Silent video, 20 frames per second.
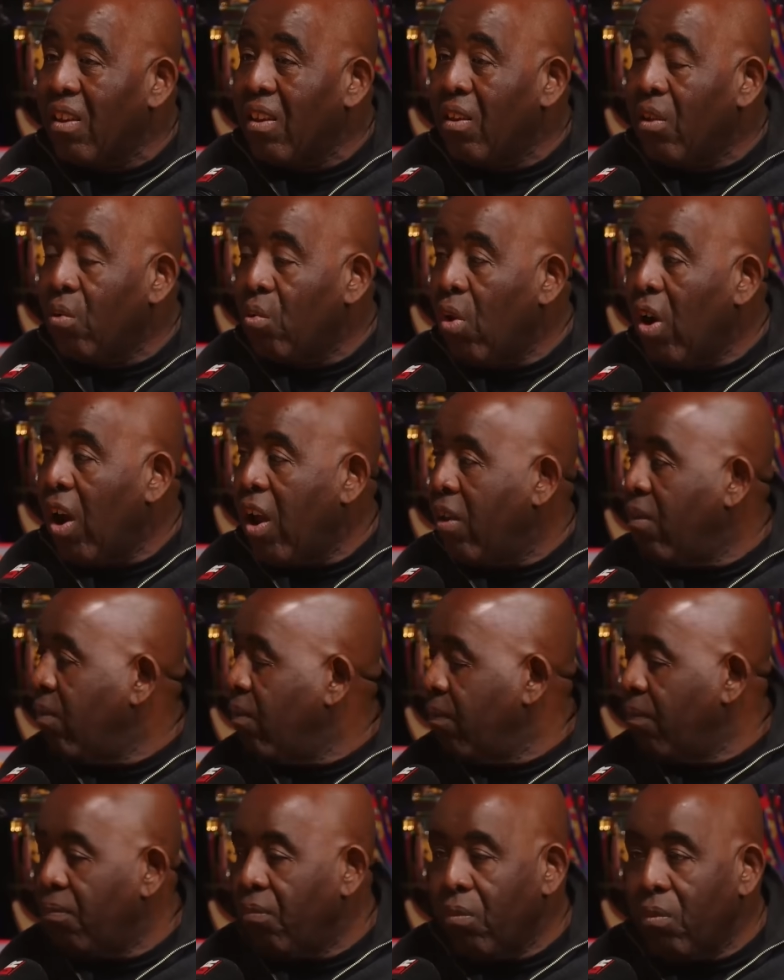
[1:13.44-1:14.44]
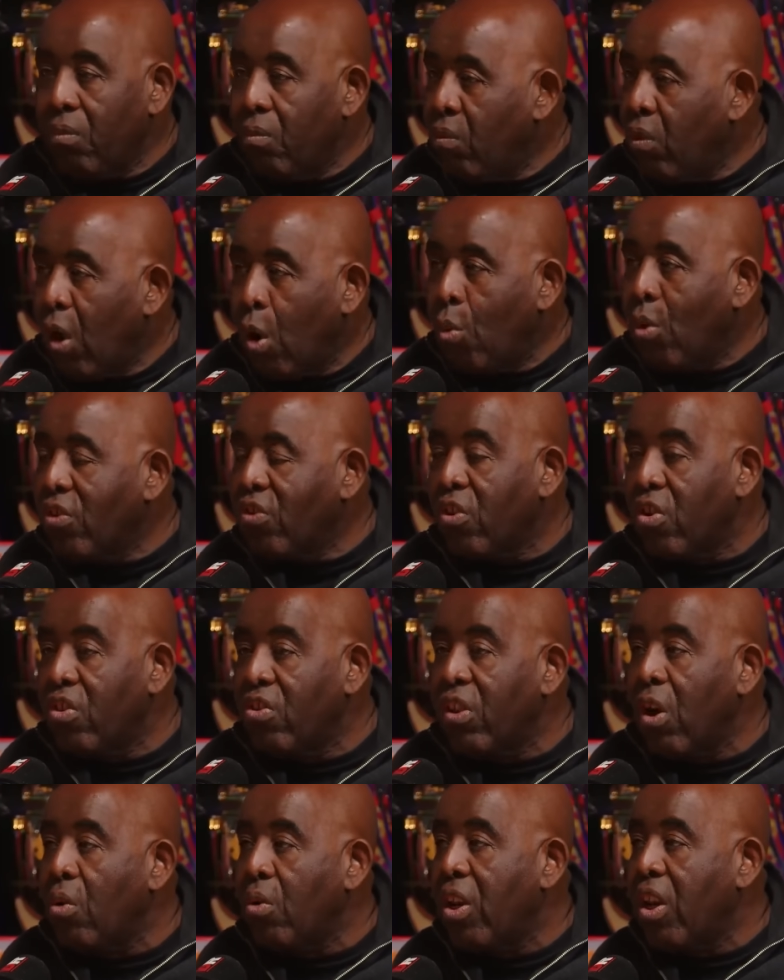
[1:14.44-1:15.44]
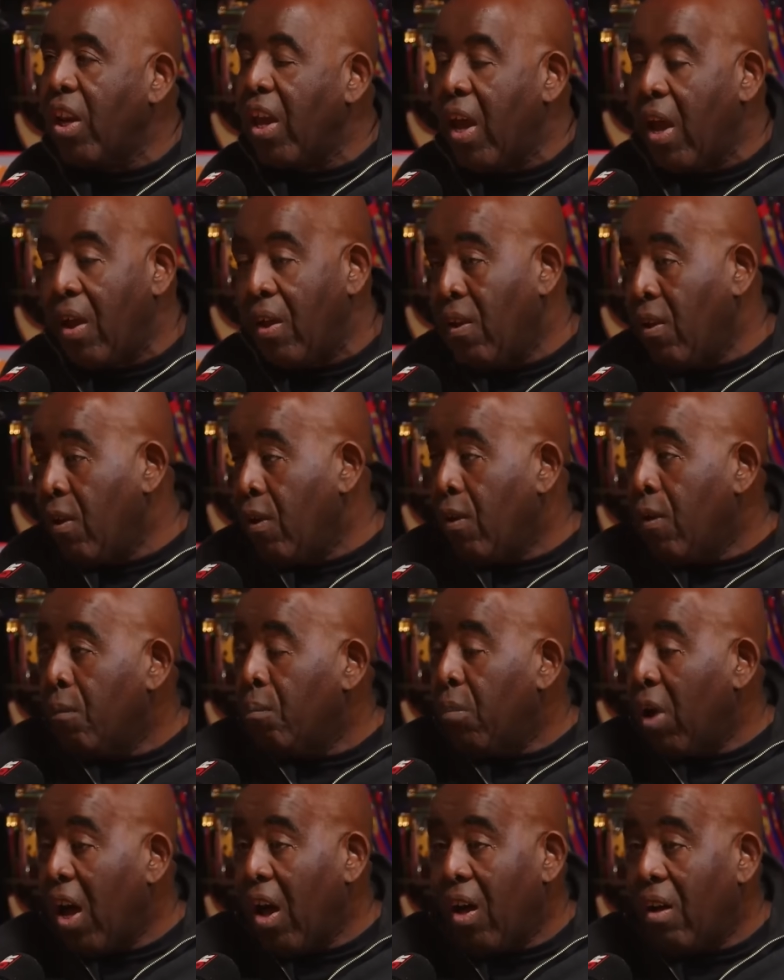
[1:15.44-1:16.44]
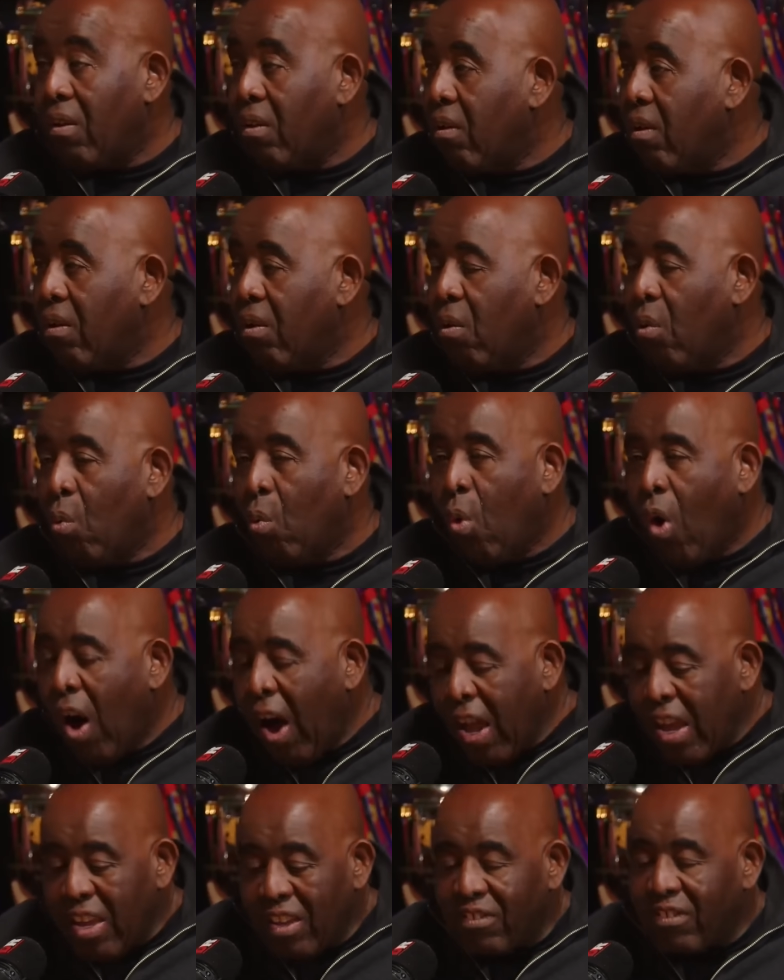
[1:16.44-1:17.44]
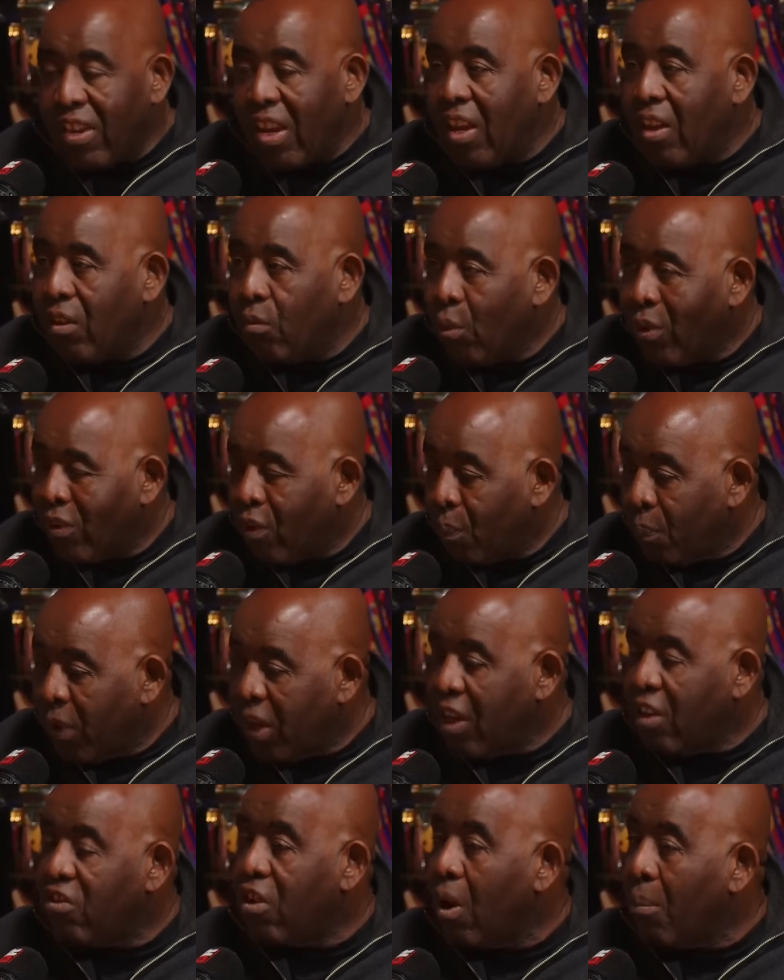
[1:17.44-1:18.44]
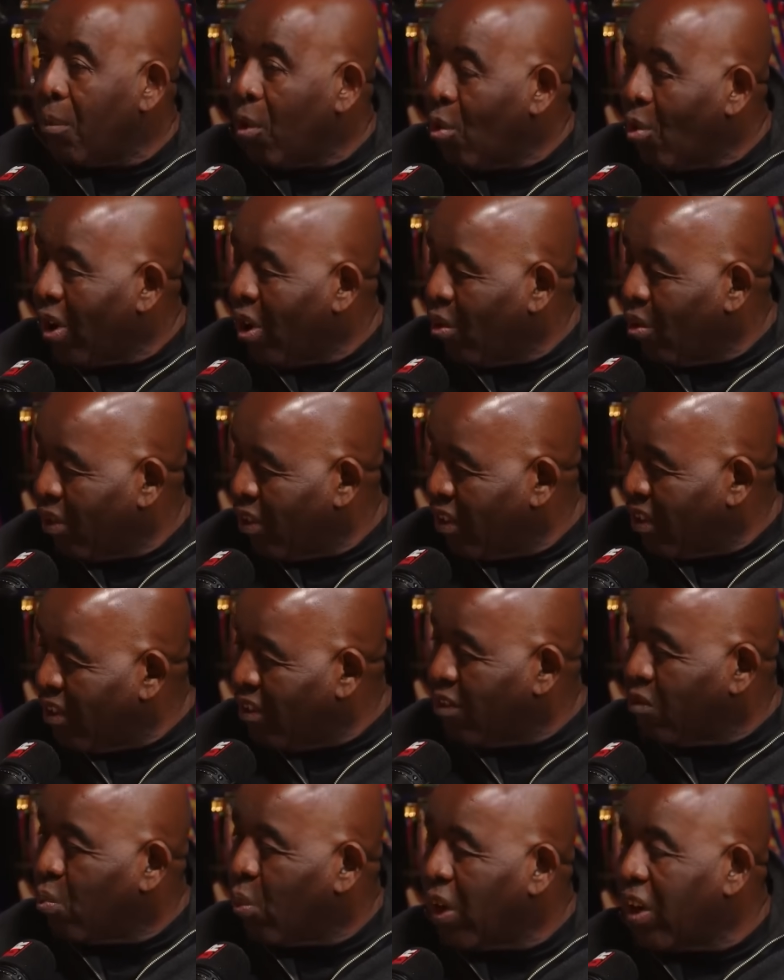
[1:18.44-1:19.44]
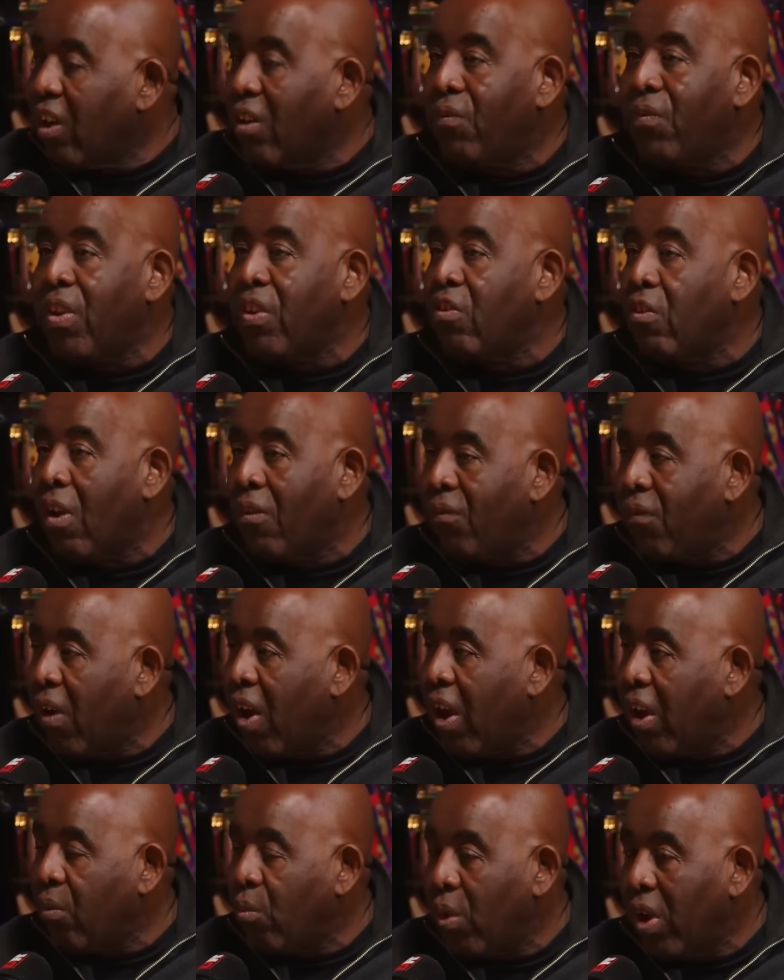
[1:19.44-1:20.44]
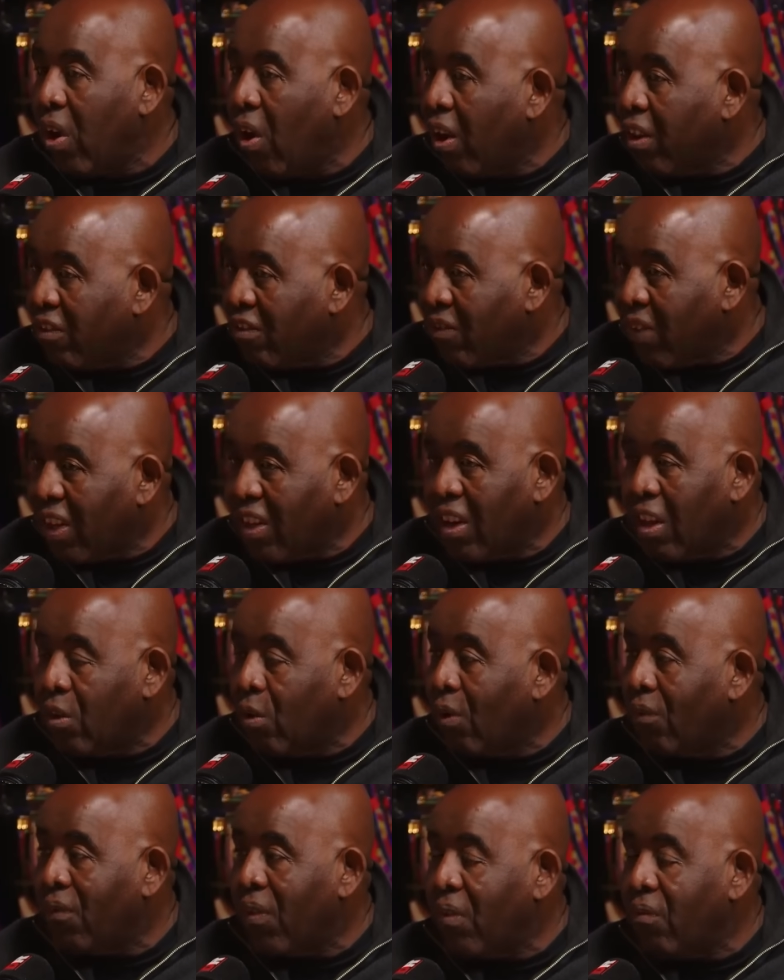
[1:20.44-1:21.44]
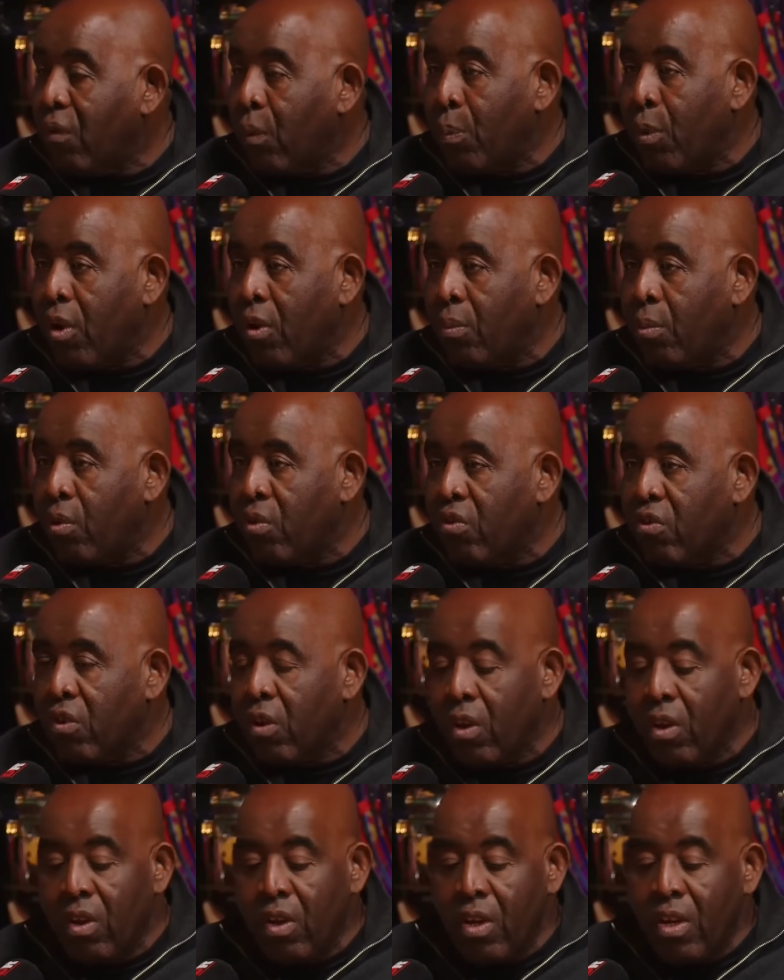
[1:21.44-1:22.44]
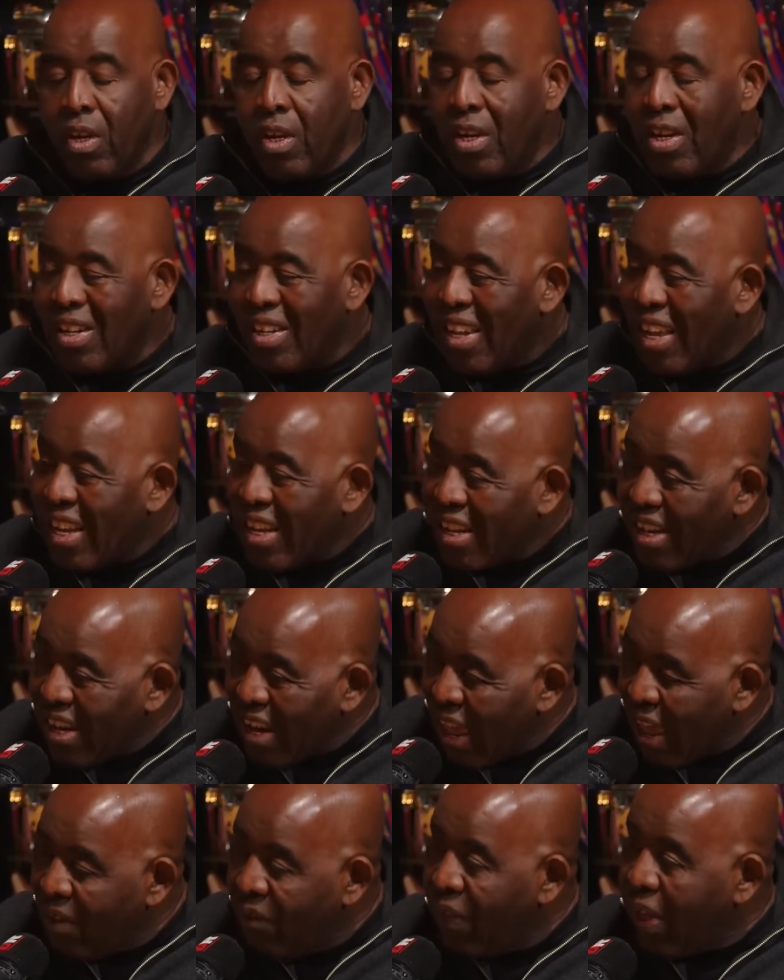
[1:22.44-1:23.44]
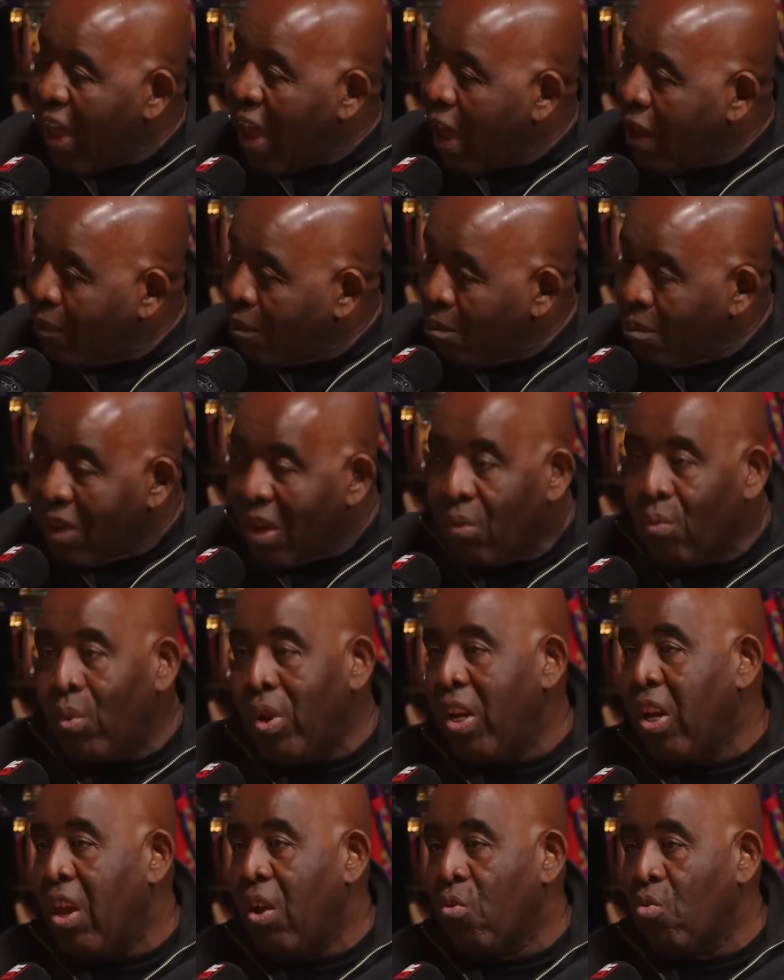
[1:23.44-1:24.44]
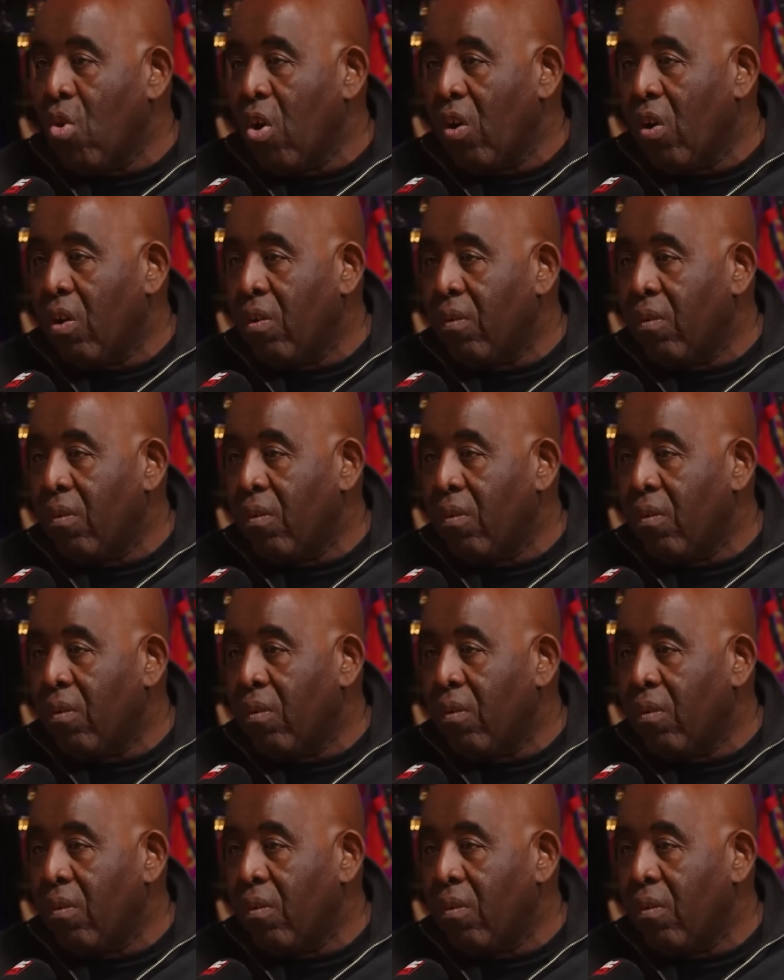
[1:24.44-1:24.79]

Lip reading: right? No one's condoning that. But why is it with the PGMOL? This is one of the things I find where I think they're not fit for purpose. They never admit when they're wrong.